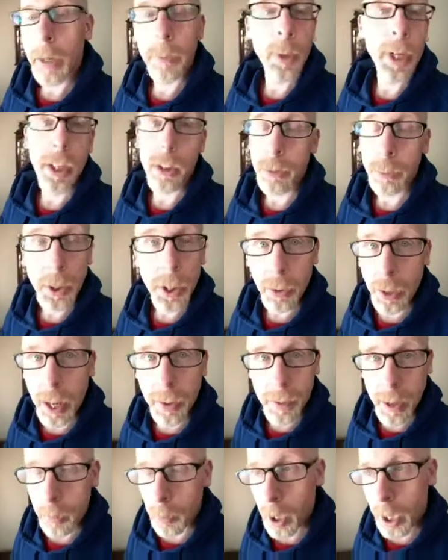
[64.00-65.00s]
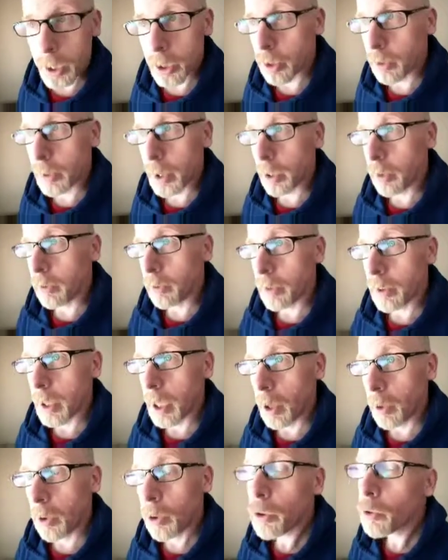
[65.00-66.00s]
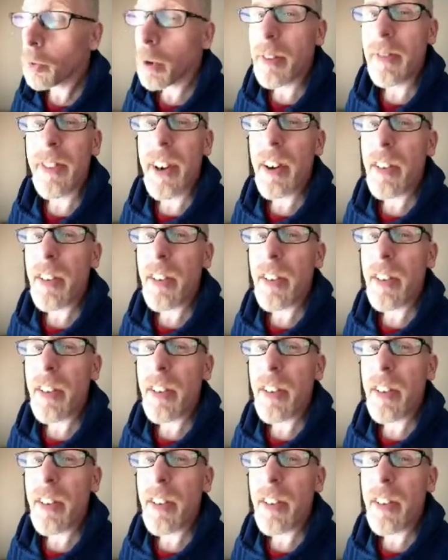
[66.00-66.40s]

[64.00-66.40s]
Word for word: we don't have that watch. We don't. There's one